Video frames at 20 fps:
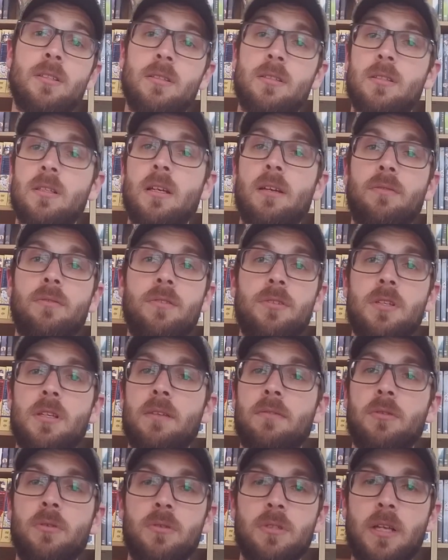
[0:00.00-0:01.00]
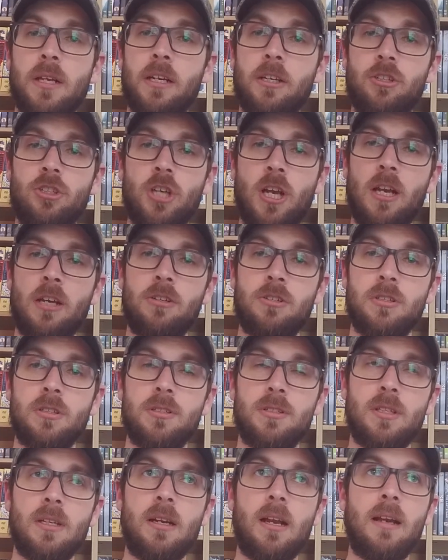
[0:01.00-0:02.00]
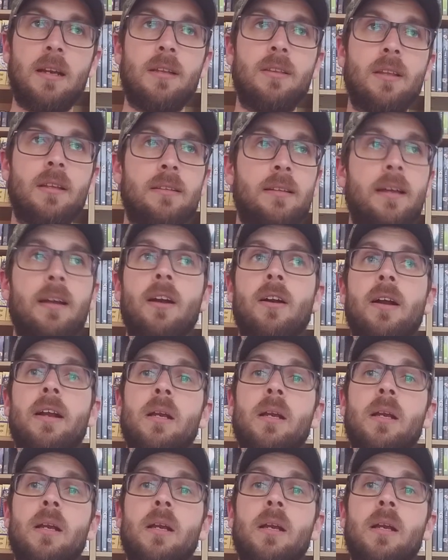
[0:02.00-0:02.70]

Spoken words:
See if there's any changes in anything there,